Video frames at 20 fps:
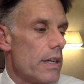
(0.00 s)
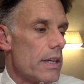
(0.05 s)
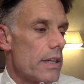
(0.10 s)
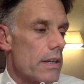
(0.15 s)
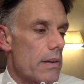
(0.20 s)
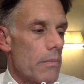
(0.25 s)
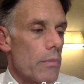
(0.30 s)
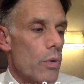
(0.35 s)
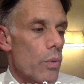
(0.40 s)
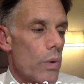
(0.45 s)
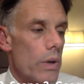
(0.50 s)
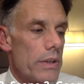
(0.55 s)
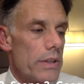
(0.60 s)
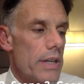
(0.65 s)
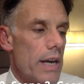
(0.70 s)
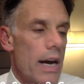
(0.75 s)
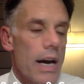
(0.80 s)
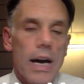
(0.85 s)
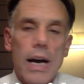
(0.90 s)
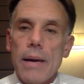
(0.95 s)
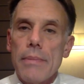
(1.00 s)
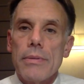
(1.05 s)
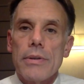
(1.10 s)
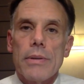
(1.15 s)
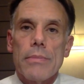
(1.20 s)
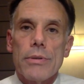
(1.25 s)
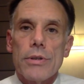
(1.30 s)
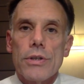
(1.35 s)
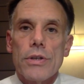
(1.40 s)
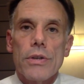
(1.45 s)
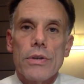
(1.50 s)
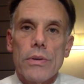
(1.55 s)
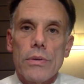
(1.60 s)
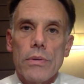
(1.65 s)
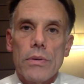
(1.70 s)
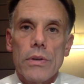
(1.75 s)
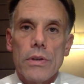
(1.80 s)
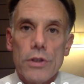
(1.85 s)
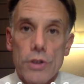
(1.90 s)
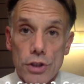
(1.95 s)
Number one, time. Number two,
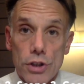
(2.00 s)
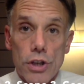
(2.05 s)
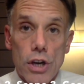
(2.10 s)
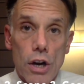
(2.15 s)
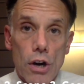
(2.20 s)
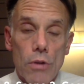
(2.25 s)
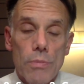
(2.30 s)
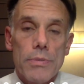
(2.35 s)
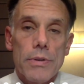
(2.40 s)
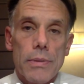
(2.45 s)
scope.